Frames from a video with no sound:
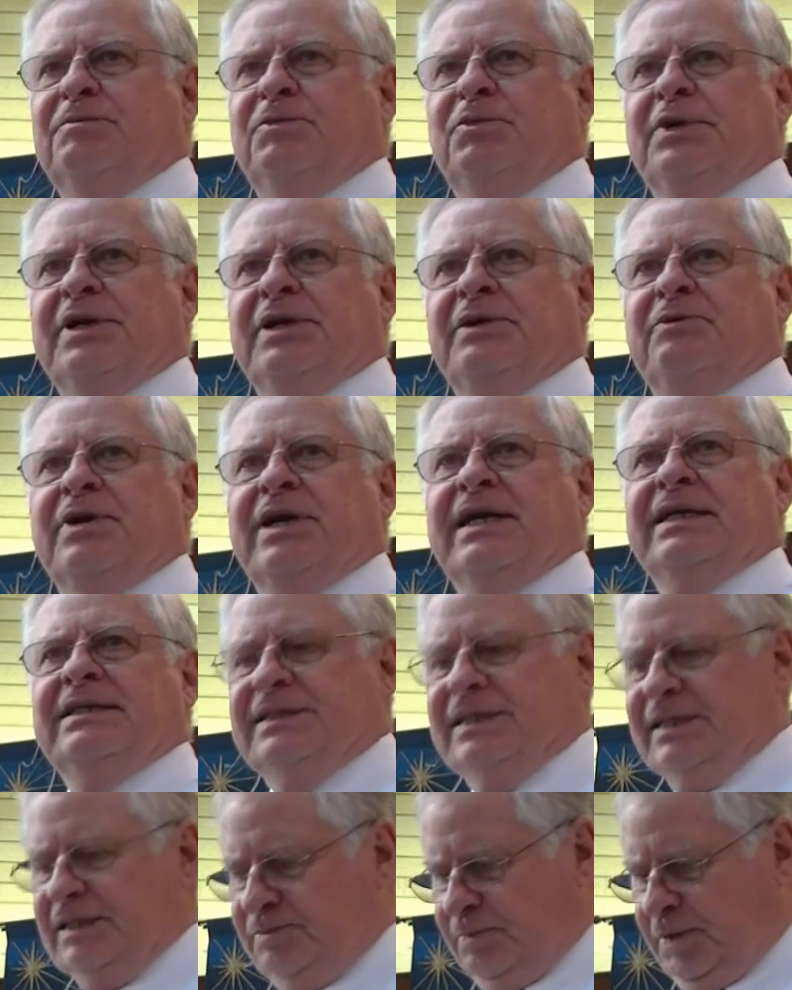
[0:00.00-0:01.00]
When he
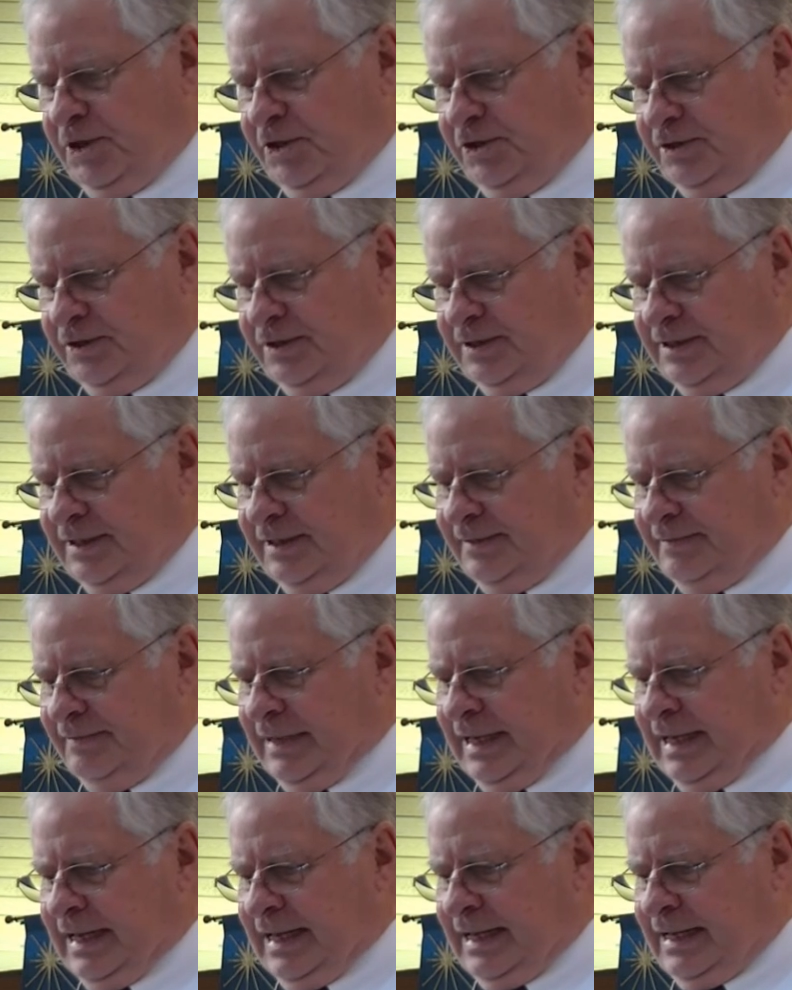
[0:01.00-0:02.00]
writes, he's bold.
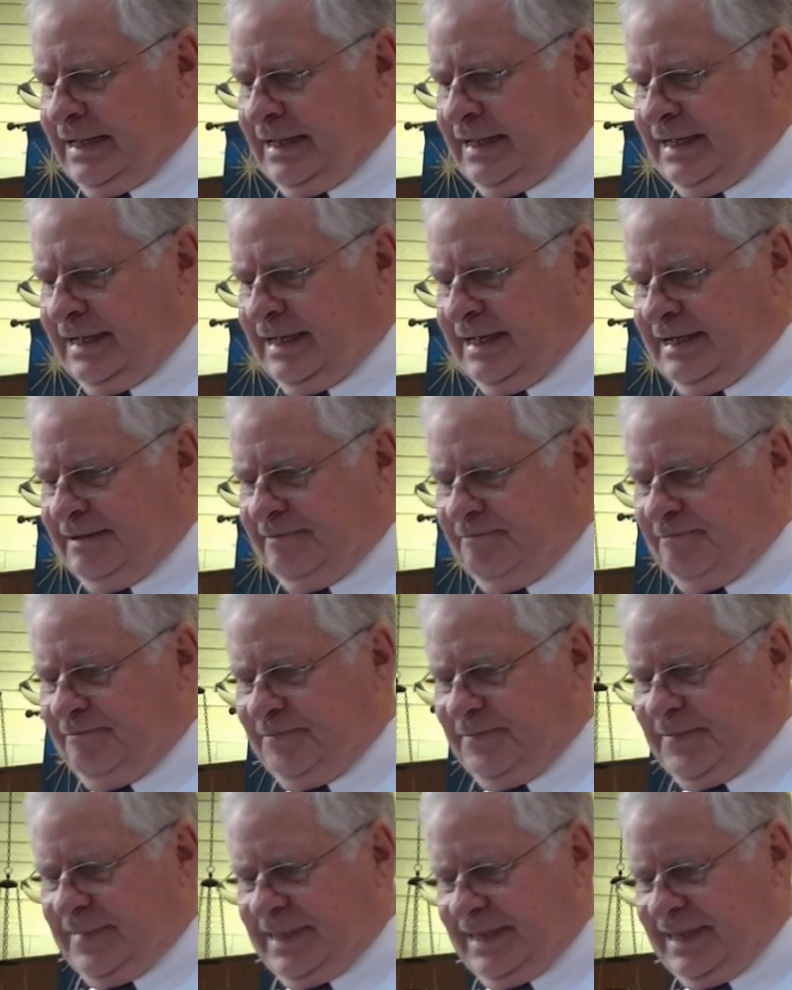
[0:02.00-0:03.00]

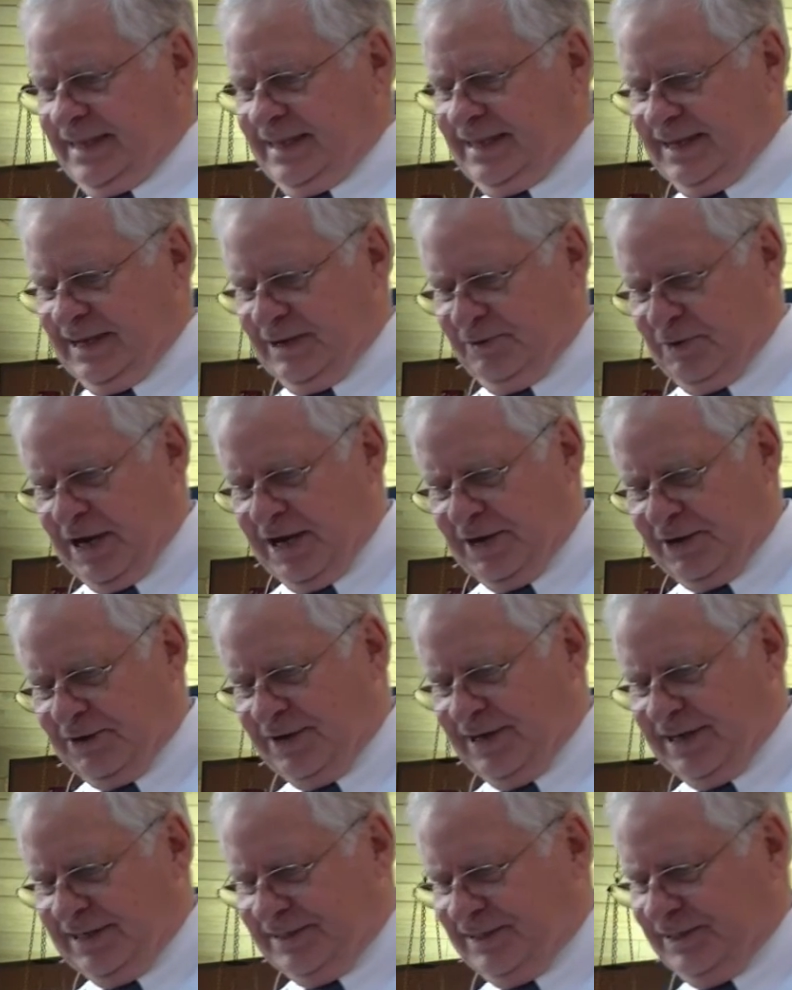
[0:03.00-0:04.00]
Um, I ran
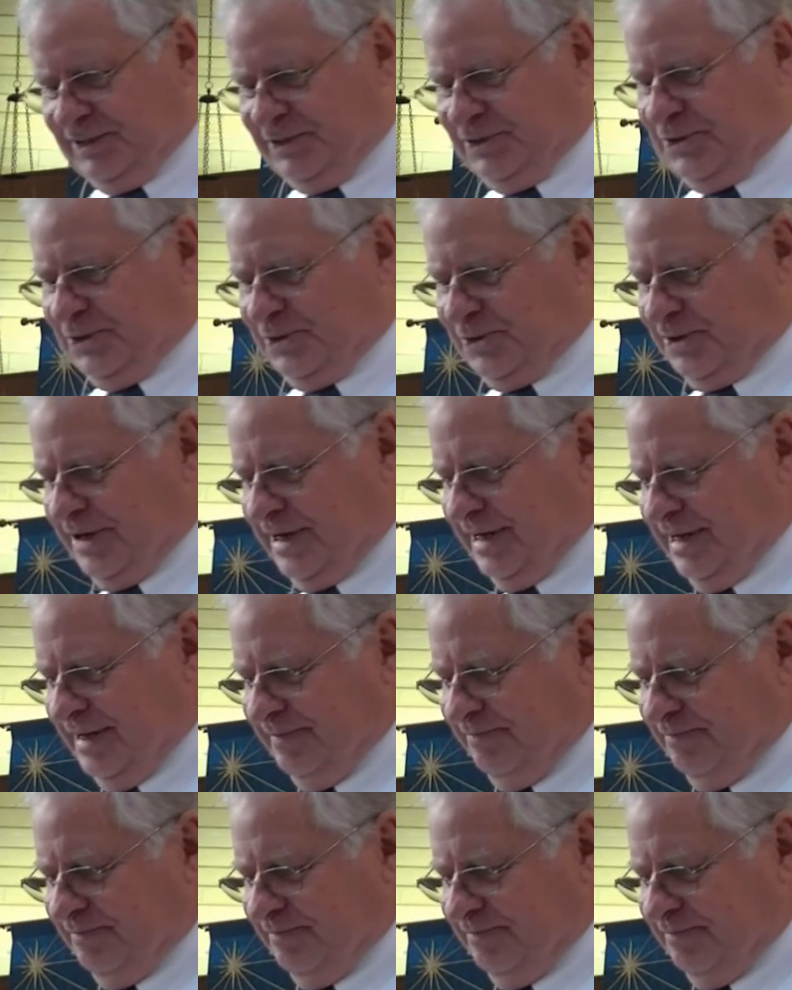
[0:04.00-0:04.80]
across this story.